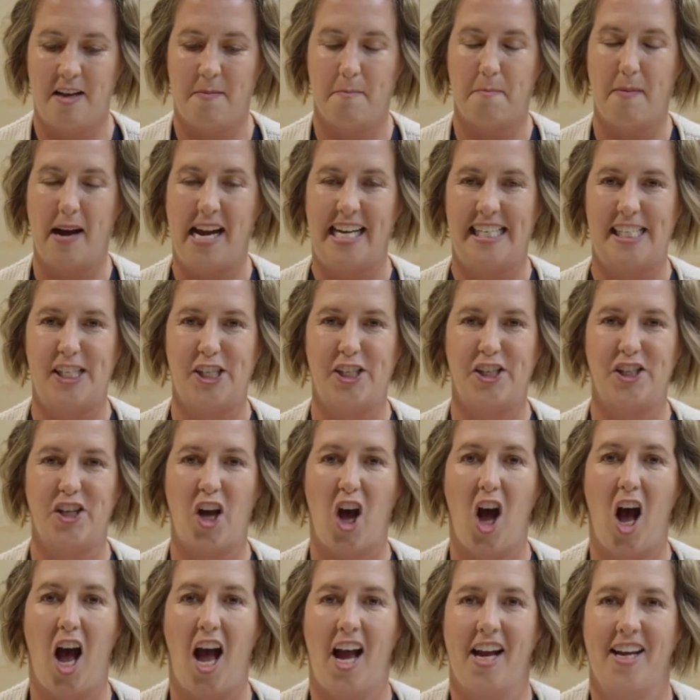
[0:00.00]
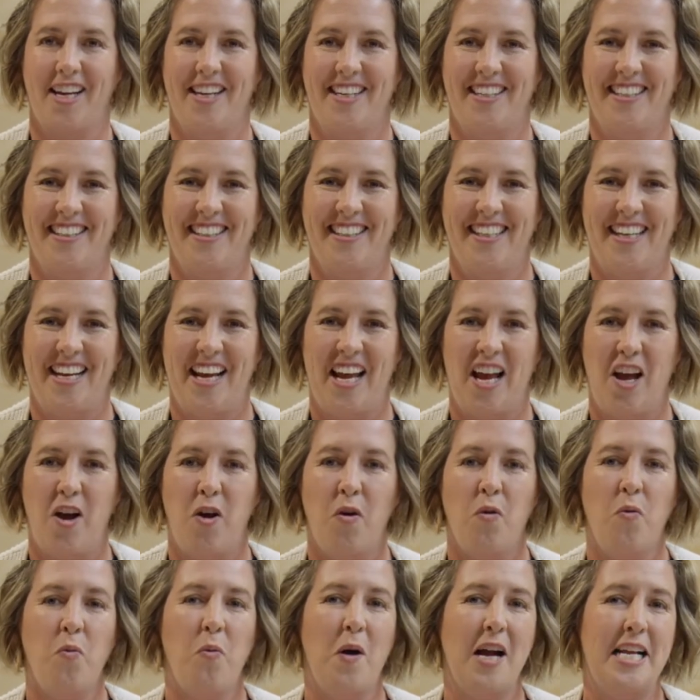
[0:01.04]
My sock.
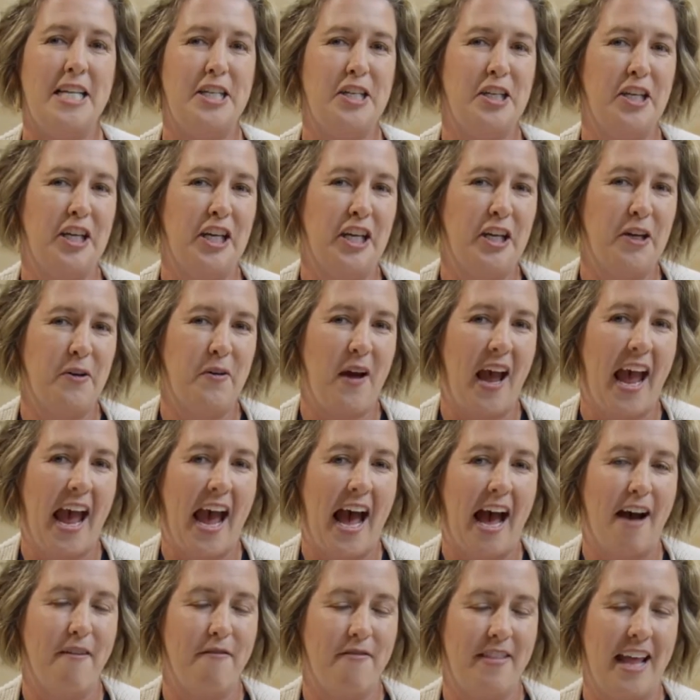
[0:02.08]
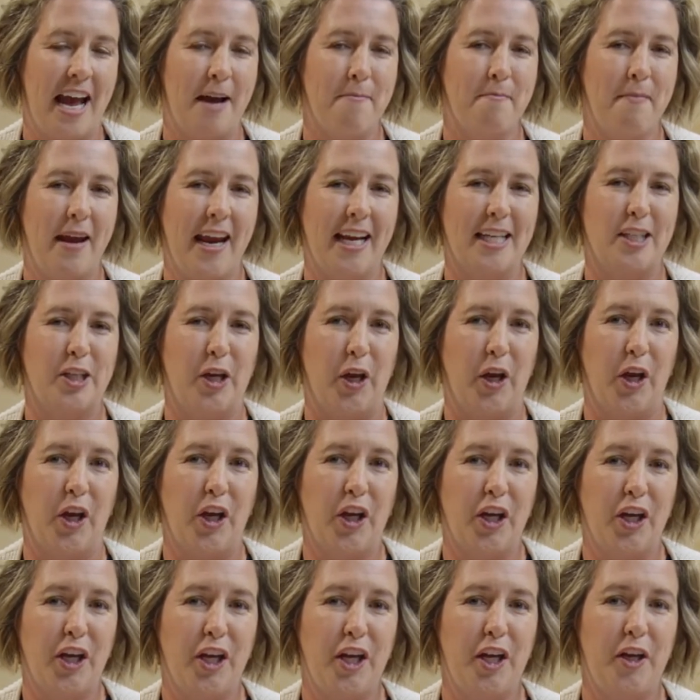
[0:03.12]
What do you have that makes a
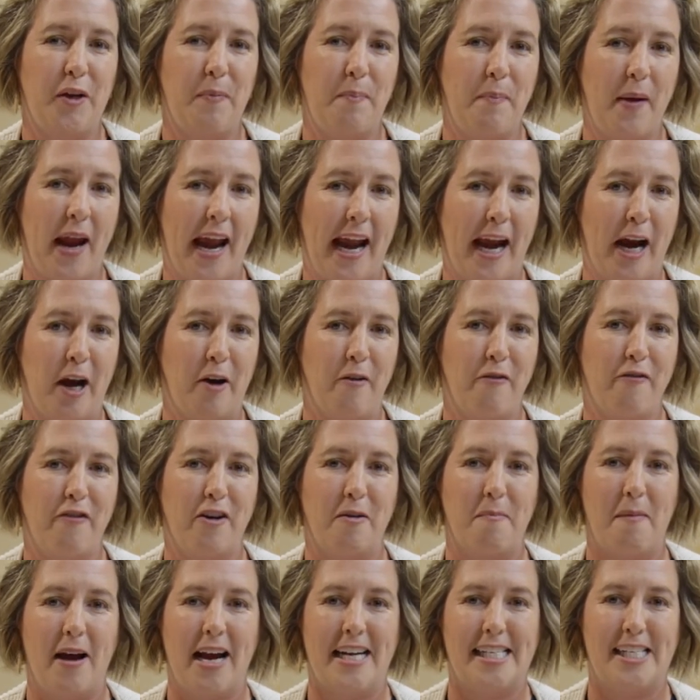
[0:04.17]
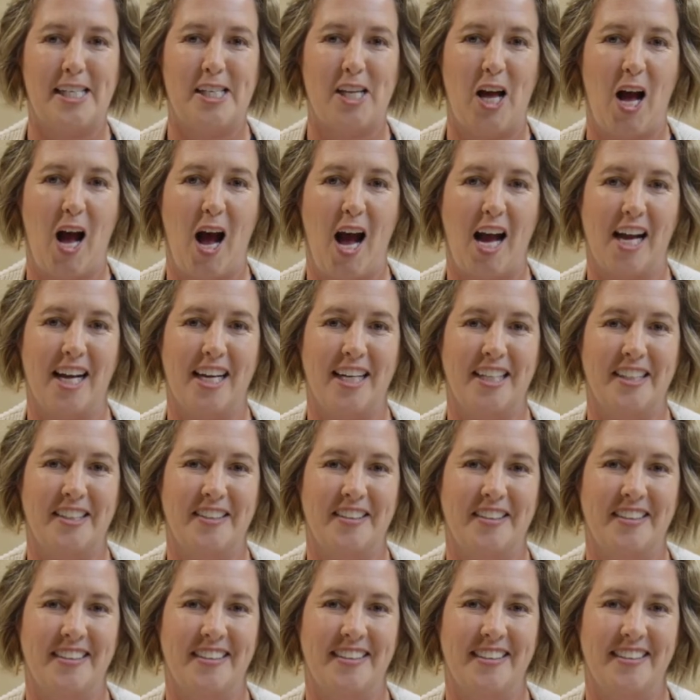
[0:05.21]
good pair for my sock?
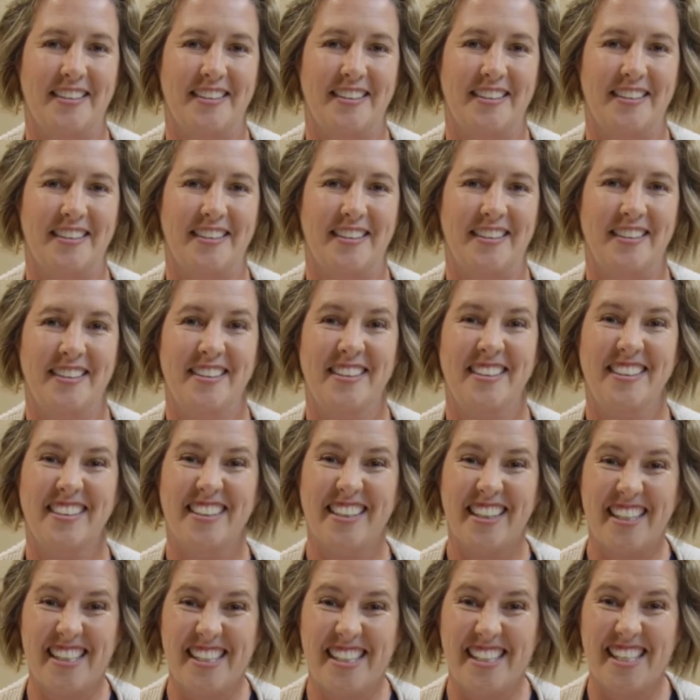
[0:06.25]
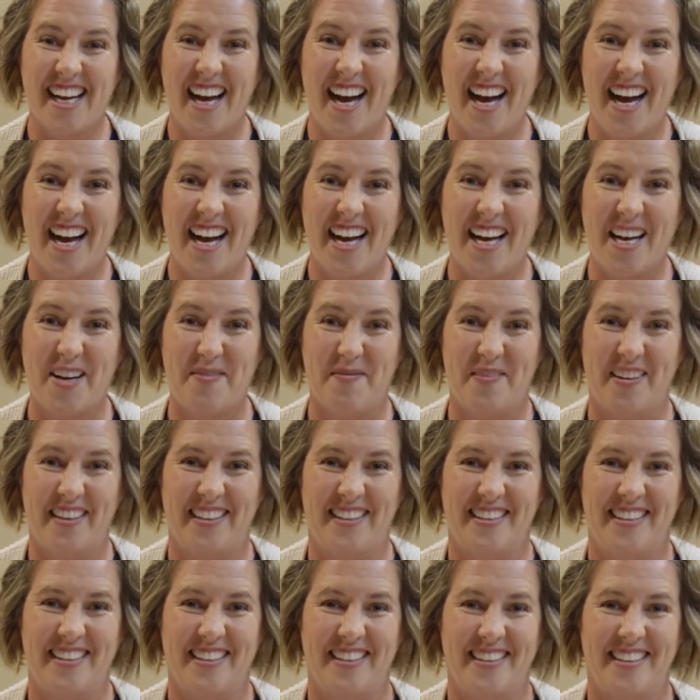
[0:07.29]
Good job.
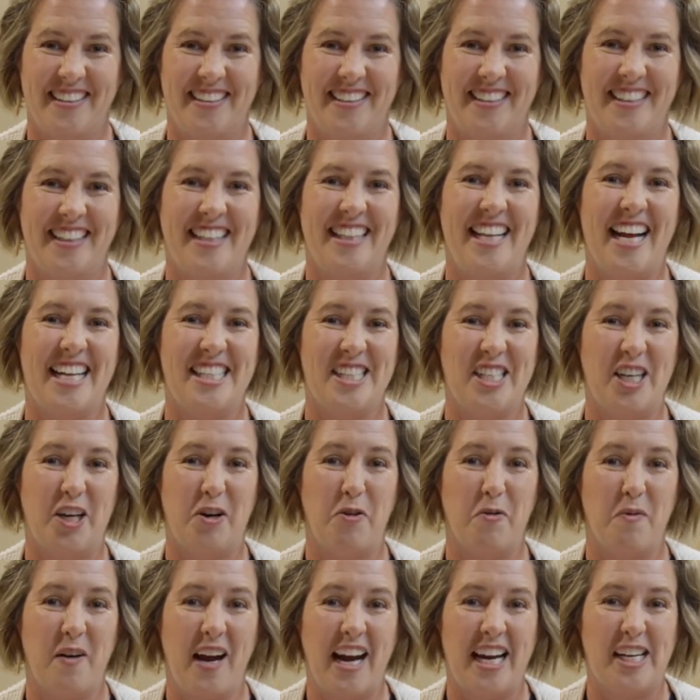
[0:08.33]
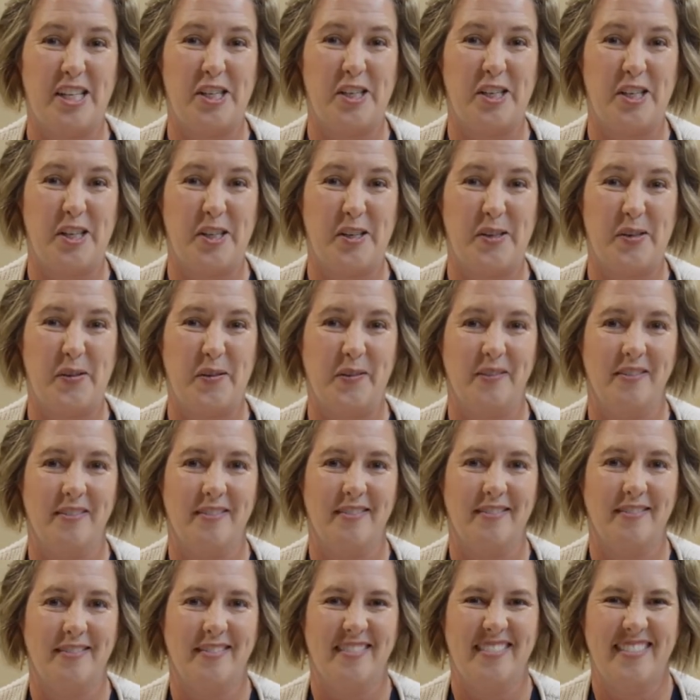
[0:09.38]
That's a great shoe.
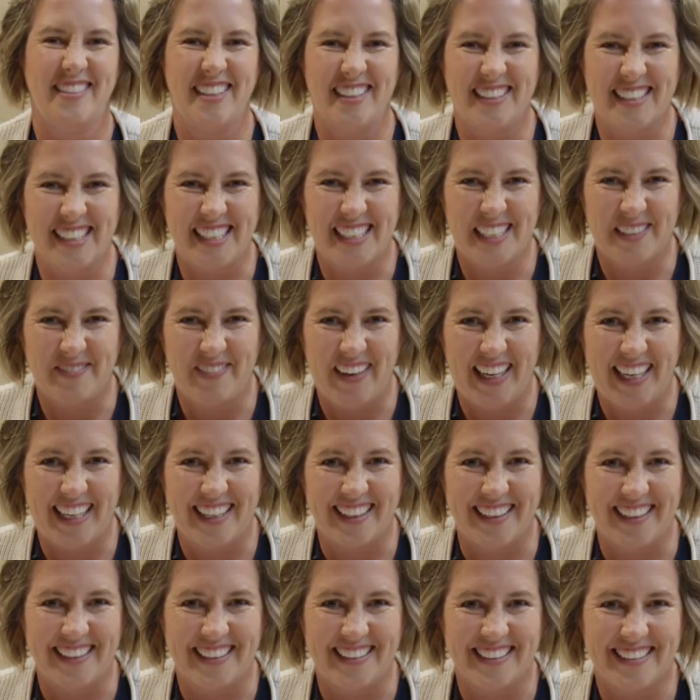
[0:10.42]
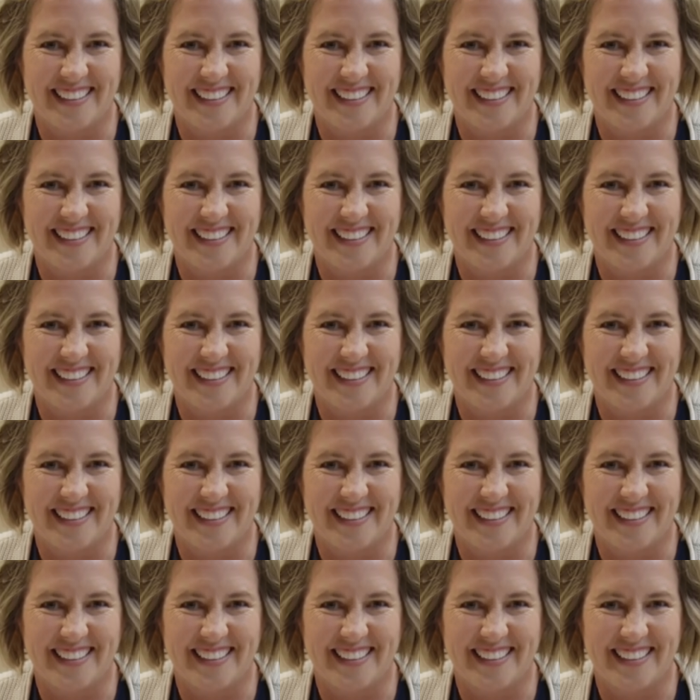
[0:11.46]
Does it smell?